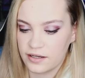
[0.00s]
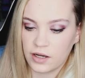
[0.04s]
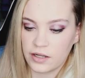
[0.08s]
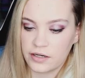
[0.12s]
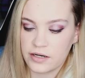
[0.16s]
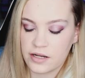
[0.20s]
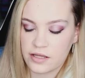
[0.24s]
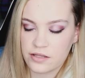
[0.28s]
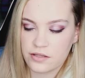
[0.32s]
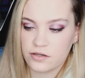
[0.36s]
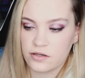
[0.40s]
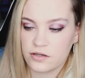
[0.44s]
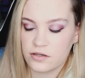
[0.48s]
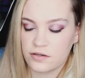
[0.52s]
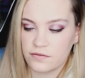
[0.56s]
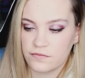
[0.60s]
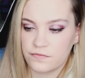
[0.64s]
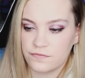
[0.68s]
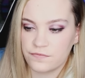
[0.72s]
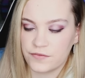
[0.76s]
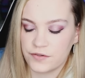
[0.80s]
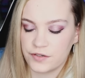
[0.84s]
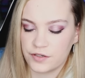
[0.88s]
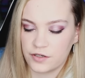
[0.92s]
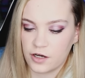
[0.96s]
Another
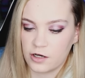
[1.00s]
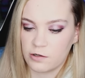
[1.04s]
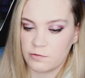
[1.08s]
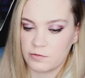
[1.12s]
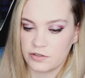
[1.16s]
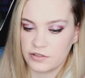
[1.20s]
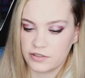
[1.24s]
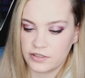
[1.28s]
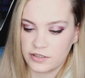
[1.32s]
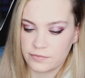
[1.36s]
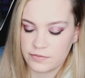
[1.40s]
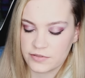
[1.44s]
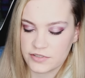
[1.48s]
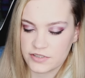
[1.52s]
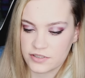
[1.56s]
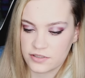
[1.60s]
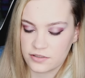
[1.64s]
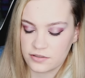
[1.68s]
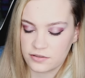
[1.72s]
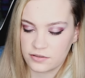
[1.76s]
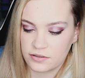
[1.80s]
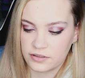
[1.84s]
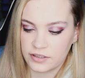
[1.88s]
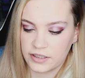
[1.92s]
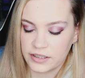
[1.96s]
phenomenal
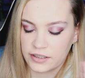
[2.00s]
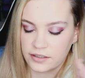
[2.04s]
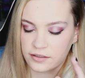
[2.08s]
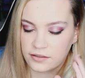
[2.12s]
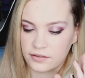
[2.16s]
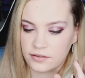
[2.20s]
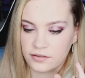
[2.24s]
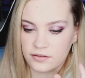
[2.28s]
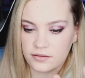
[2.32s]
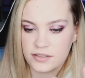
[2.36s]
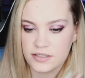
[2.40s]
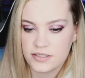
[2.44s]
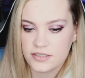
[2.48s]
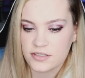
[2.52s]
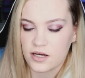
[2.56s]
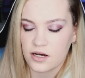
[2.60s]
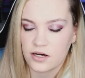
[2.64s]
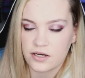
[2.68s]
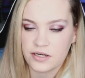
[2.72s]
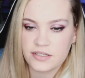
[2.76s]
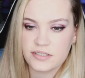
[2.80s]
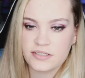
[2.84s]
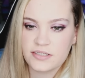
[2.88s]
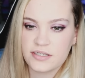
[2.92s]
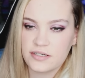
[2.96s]
episode. Like this,
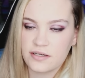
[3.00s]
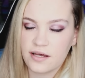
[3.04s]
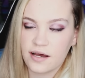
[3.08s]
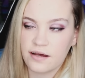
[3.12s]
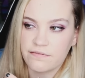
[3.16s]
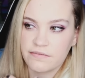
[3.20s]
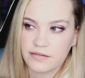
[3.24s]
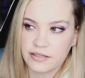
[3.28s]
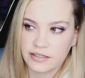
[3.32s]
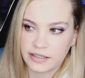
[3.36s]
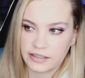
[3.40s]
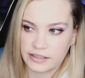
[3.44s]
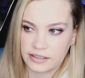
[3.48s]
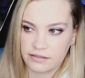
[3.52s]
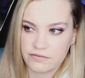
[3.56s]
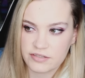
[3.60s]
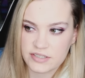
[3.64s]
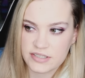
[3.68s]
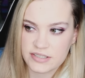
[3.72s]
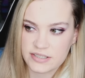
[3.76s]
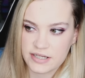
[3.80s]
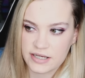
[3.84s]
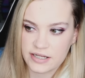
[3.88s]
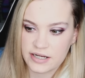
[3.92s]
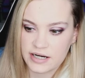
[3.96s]
honestly, I feel like I'd give
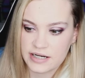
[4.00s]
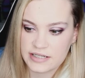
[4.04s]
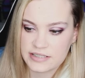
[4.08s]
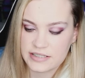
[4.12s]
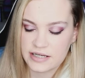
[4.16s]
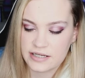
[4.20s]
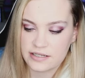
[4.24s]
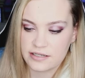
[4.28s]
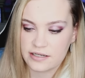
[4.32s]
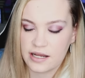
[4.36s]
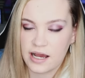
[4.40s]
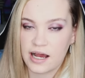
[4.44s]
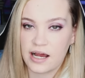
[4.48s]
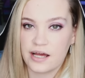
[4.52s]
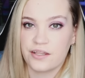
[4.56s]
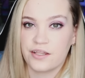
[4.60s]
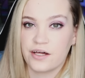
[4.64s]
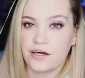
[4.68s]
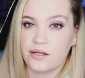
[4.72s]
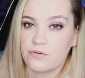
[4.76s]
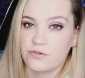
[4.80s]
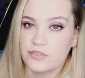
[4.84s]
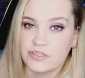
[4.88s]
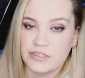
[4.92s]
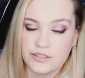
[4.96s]
this a 10 out of 10. I
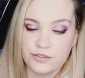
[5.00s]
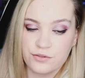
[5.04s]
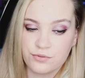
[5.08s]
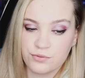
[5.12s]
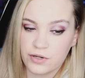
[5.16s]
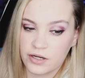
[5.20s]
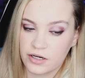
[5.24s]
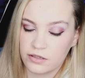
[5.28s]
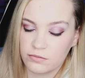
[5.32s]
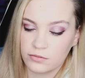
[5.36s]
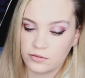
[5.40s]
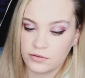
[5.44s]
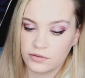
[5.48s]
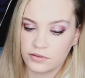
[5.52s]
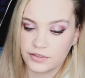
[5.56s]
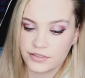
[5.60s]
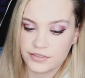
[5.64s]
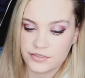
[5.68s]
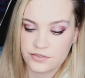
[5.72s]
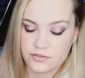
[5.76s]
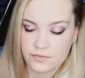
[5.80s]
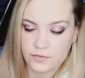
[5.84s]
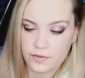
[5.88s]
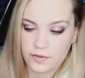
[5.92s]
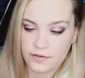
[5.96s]
thought it was incredible.
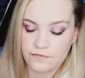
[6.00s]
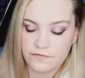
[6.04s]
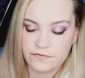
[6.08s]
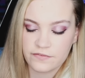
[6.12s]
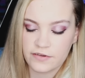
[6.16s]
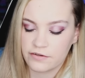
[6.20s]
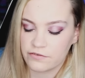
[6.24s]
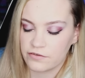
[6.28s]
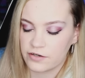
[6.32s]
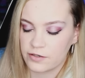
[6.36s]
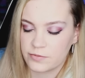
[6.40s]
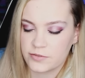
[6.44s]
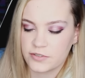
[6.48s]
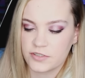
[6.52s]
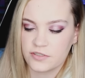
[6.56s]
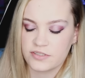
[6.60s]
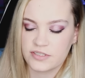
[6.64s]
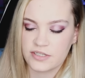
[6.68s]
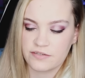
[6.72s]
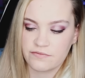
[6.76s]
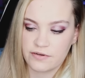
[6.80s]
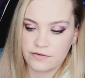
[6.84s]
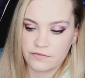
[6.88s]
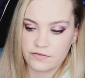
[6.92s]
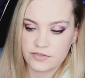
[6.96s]
This is one of my favorite episodes
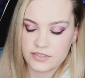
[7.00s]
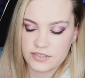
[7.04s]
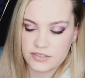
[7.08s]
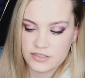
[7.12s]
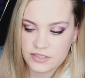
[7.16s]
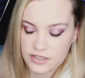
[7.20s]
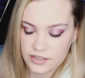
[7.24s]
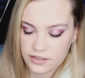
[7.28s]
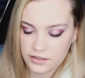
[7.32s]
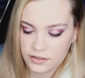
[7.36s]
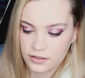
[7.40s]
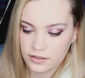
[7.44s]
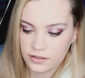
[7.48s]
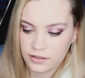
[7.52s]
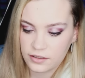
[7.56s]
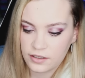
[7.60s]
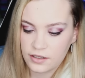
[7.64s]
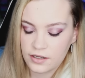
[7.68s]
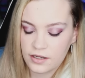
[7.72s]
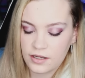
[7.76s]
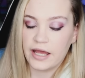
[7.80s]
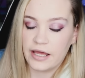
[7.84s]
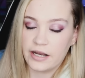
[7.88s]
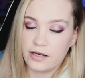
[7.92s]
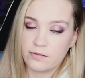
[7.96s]
they've ever done,
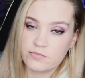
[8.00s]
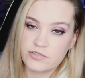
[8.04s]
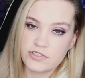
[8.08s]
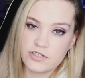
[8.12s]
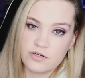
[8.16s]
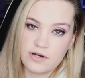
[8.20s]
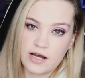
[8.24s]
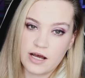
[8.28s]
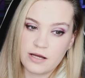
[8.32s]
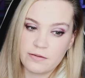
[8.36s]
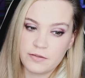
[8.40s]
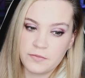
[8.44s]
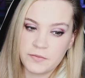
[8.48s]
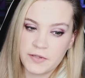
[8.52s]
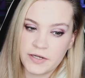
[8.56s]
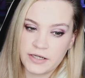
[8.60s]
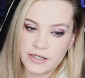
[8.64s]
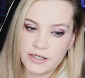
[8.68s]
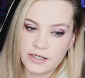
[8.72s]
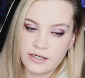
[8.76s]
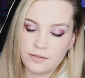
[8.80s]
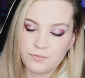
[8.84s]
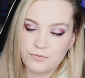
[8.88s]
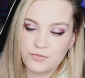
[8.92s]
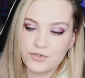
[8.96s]
and I'm so happy about
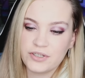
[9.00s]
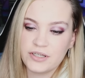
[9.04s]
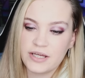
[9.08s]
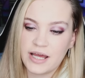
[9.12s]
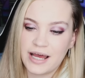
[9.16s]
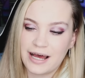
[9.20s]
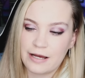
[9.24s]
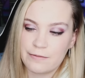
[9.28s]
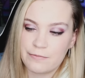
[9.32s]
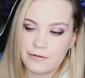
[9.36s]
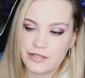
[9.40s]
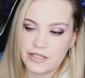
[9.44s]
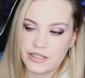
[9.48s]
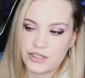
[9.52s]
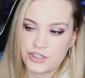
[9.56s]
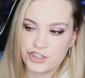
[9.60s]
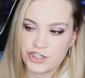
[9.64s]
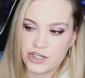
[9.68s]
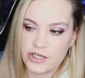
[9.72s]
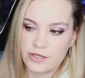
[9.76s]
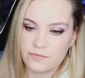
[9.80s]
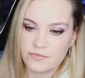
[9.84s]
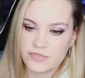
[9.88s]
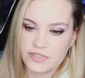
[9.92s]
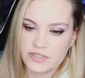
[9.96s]
it. And I'm really happy that
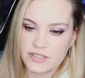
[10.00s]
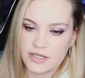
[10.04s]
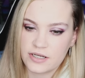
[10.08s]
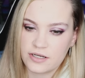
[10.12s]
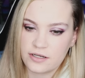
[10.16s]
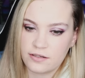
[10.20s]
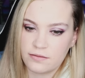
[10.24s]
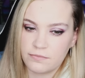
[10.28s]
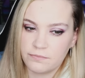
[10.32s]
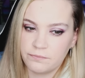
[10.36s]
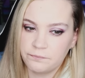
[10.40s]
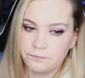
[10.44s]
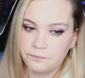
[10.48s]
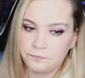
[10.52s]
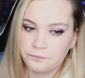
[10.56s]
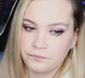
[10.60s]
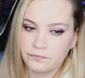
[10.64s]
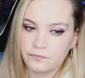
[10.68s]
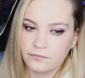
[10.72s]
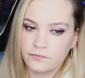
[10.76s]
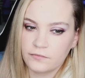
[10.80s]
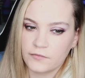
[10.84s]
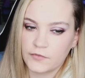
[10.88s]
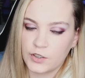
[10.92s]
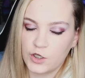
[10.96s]
James didn't
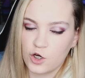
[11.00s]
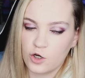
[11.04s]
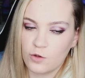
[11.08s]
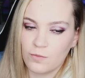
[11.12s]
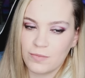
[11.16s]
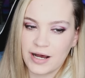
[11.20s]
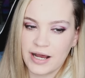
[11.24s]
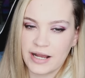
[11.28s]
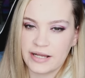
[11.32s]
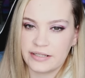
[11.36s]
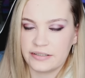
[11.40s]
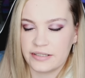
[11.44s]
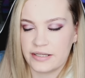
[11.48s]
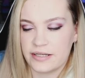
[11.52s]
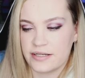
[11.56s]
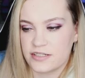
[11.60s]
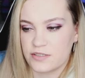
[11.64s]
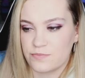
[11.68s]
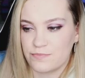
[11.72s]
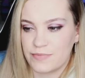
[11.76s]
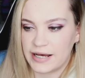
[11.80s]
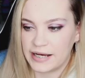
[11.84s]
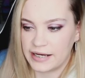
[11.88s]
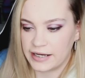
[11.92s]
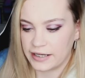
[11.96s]
go behind
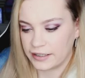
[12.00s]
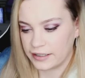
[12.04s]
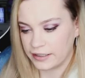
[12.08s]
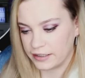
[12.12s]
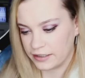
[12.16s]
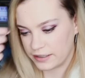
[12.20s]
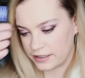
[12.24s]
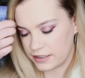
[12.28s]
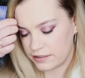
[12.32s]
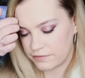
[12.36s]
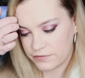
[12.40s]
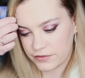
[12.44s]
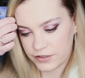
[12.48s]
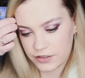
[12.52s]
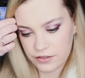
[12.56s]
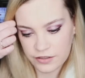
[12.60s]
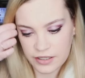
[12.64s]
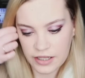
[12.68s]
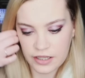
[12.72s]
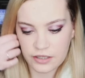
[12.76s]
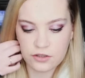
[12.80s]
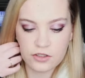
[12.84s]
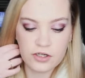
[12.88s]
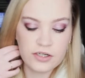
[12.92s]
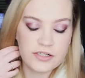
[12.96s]
Lena's back, and even though
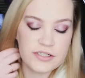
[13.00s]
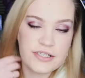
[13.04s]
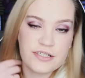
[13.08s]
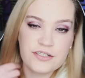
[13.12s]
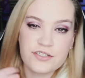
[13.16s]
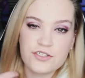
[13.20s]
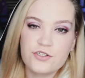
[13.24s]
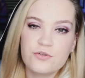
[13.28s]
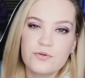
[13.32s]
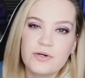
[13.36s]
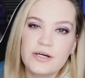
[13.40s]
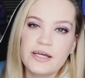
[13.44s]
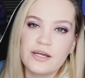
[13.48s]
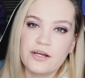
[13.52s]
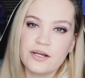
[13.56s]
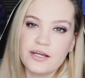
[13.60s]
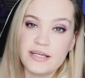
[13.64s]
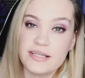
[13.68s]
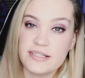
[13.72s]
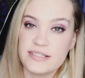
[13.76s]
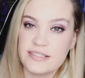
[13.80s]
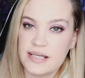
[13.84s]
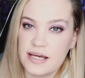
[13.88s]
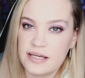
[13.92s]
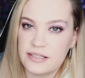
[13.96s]
they looked into it, or
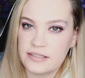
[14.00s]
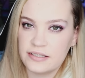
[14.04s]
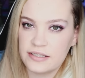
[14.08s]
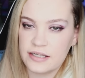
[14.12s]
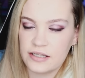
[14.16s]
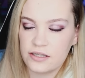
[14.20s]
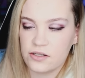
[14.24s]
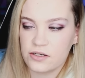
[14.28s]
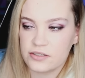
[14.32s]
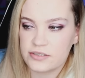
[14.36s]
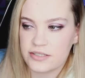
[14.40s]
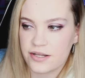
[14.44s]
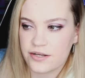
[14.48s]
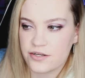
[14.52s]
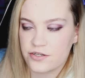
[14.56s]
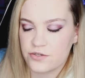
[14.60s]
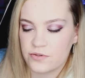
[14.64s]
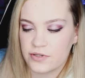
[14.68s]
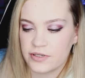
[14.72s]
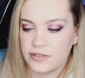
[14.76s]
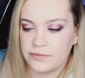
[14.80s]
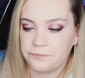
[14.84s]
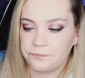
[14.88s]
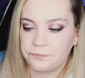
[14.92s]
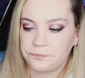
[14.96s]
he said that they looked into
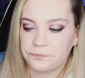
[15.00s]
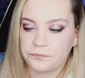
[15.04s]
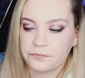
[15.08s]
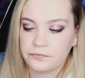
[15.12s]
it,